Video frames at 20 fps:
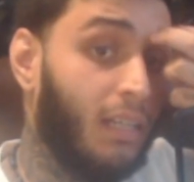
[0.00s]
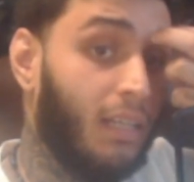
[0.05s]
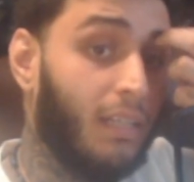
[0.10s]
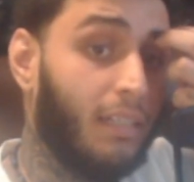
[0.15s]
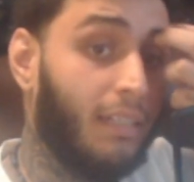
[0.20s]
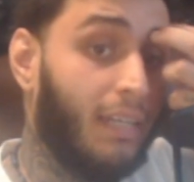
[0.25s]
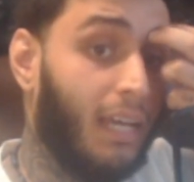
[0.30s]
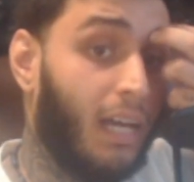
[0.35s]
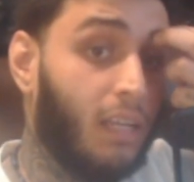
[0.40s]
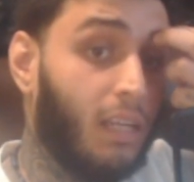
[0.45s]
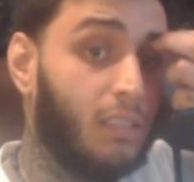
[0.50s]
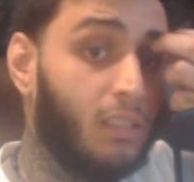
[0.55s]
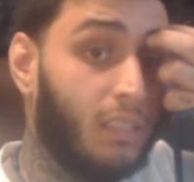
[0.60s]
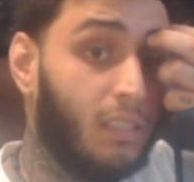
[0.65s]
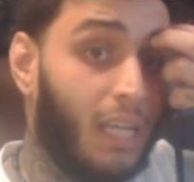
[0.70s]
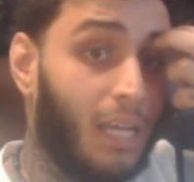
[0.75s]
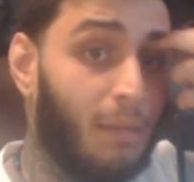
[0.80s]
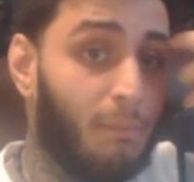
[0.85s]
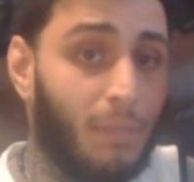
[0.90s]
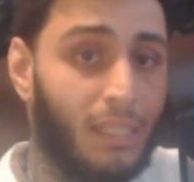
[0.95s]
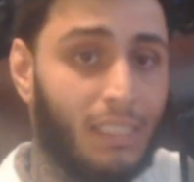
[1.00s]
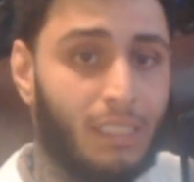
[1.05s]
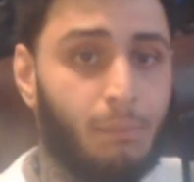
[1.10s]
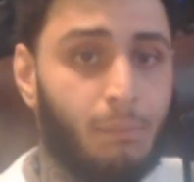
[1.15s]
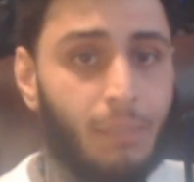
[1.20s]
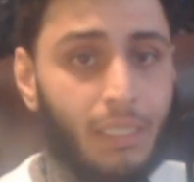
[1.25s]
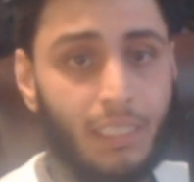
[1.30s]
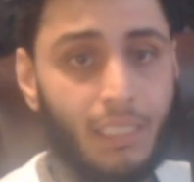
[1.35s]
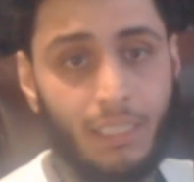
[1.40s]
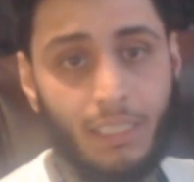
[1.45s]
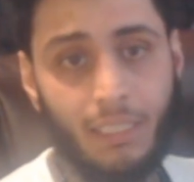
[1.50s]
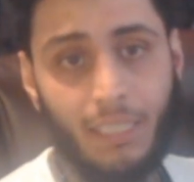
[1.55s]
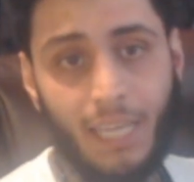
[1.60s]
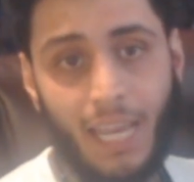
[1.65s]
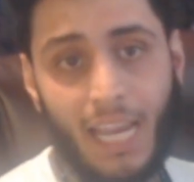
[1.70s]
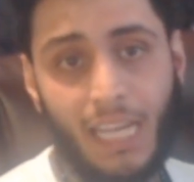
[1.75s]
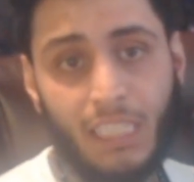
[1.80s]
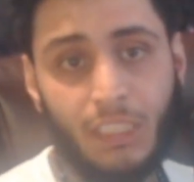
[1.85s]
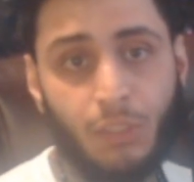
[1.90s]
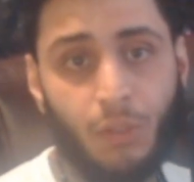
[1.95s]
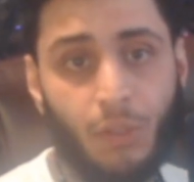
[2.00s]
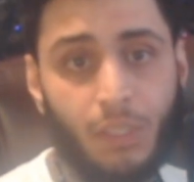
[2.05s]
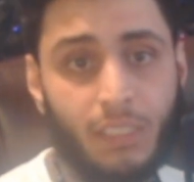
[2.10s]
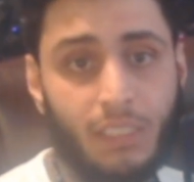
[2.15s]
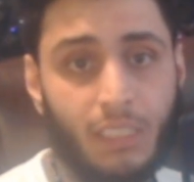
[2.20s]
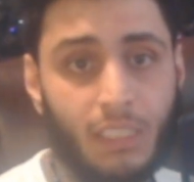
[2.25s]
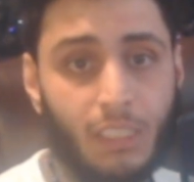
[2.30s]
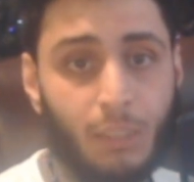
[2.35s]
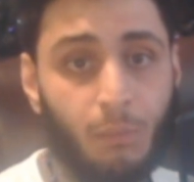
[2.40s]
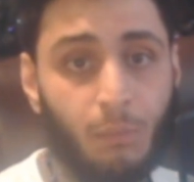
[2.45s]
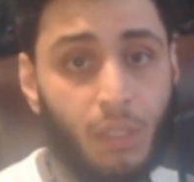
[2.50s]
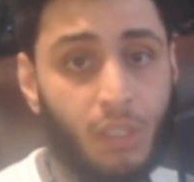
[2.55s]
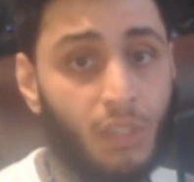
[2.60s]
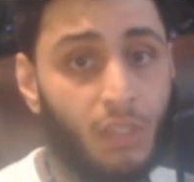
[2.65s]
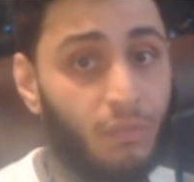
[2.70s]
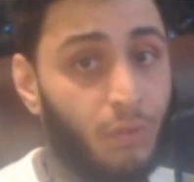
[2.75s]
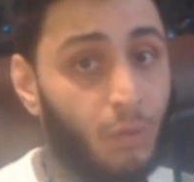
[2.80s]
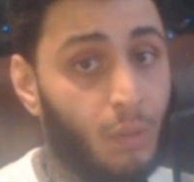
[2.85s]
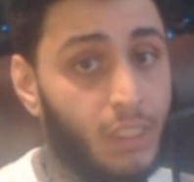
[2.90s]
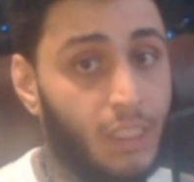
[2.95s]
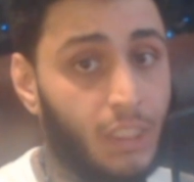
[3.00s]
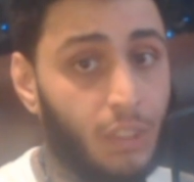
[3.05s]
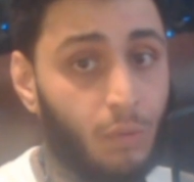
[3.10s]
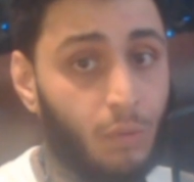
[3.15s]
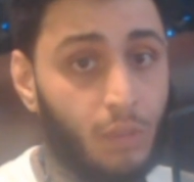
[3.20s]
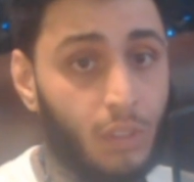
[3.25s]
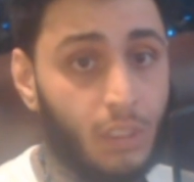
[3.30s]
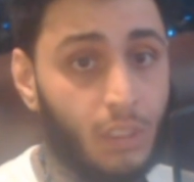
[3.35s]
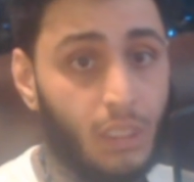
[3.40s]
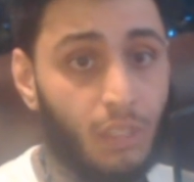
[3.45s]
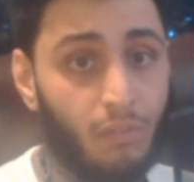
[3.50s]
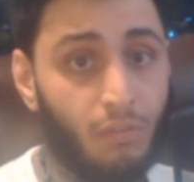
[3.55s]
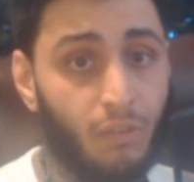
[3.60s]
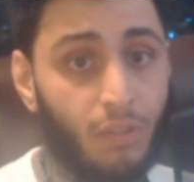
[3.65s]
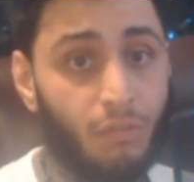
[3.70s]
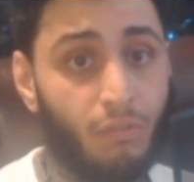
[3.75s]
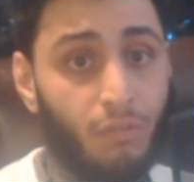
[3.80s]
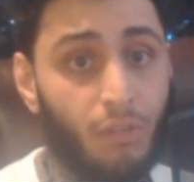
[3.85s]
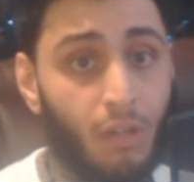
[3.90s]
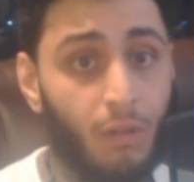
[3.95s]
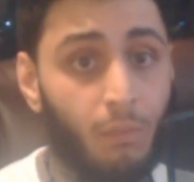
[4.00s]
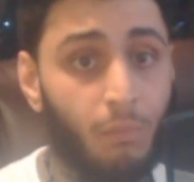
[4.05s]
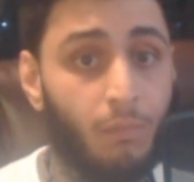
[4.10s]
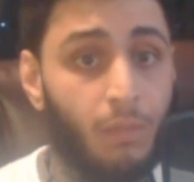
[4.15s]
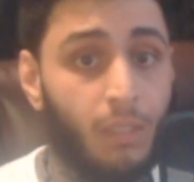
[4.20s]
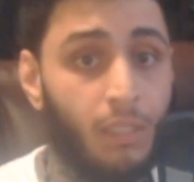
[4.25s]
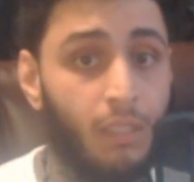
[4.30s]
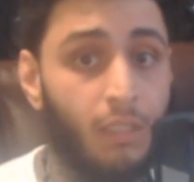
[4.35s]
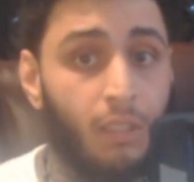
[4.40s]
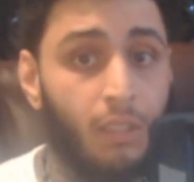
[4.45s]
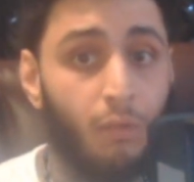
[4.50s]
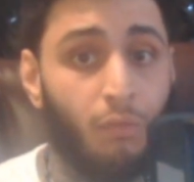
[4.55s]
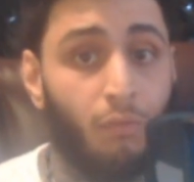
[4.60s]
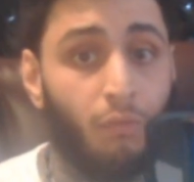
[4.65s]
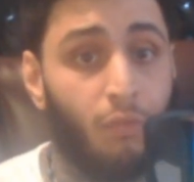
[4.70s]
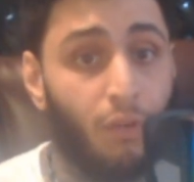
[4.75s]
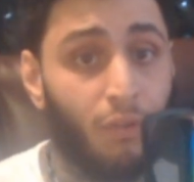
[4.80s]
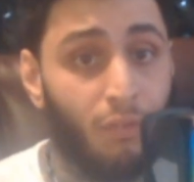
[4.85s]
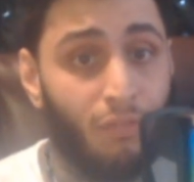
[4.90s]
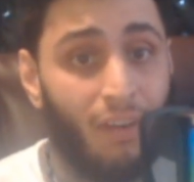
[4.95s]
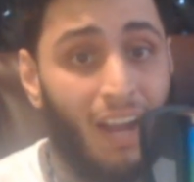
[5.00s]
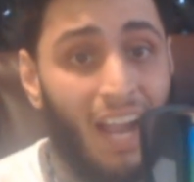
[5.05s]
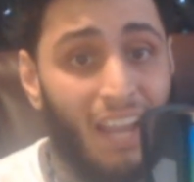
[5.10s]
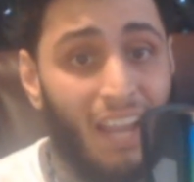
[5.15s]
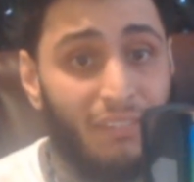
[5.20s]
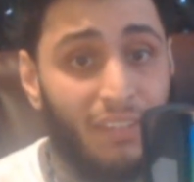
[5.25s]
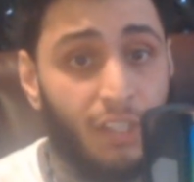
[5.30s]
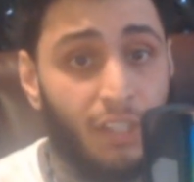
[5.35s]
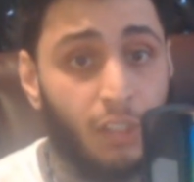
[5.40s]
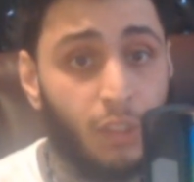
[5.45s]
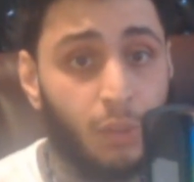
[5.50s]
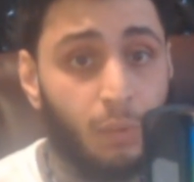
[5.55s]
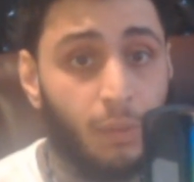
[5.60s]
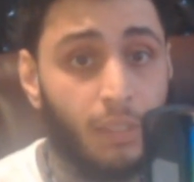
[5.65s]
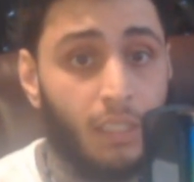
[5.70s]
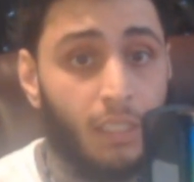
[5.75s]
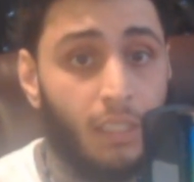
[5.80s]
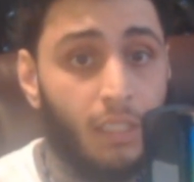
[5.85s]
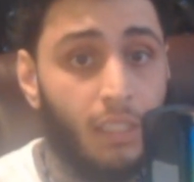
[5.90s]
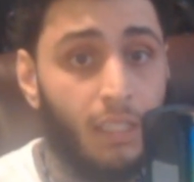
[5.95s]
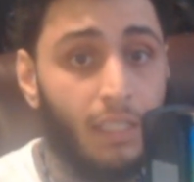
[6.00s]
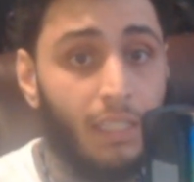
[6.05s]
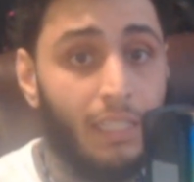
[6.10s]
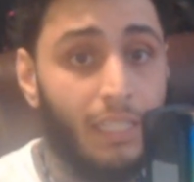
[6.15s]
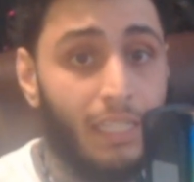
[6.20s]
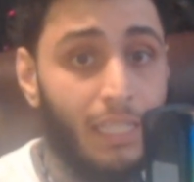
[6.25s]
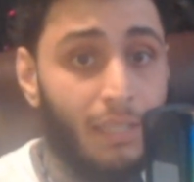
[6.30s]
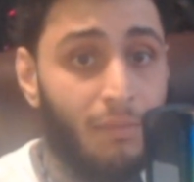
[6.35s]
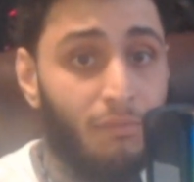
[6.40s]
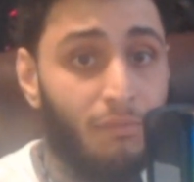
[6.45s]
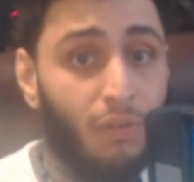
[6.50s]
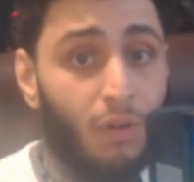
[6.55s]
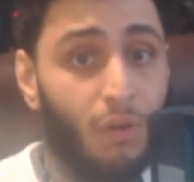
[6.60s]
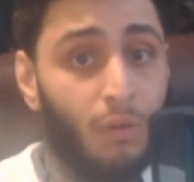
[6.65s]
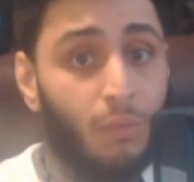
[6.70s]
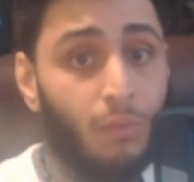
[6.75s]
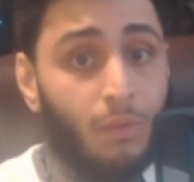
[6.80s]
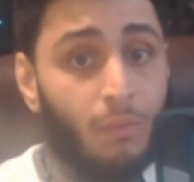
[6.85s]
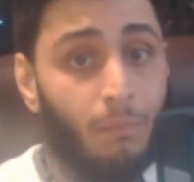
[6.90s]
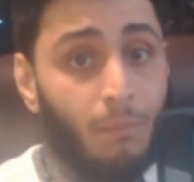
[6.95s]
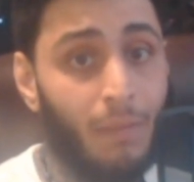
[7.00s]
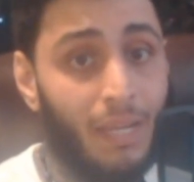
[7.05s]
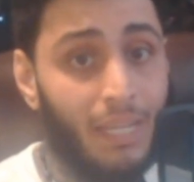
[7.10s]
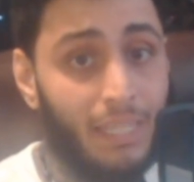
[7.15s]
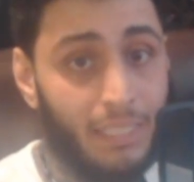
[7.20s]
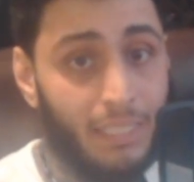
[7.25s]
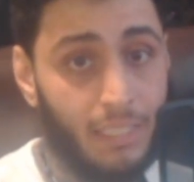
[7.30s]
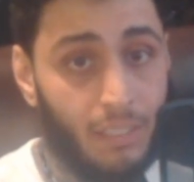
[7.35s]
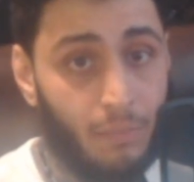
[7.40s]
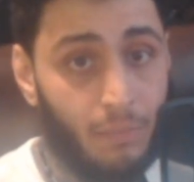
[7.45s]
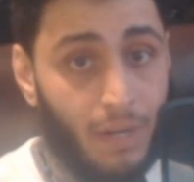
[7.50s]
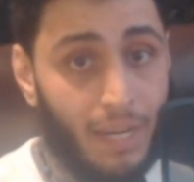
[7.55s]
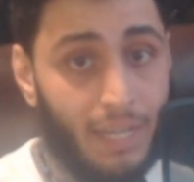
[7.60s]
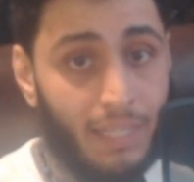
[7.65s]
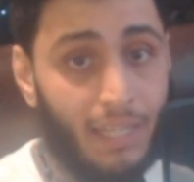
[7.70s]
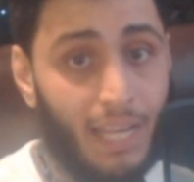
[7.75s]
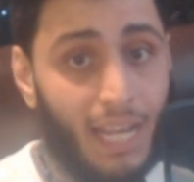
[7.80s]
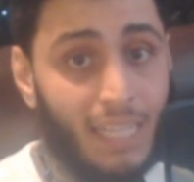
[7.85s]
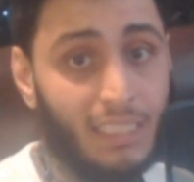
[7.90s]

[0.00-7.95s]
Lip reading: Now let's look at Miss B, age 36, mother of 3 children, suffered for 5 years with nymphomania, right?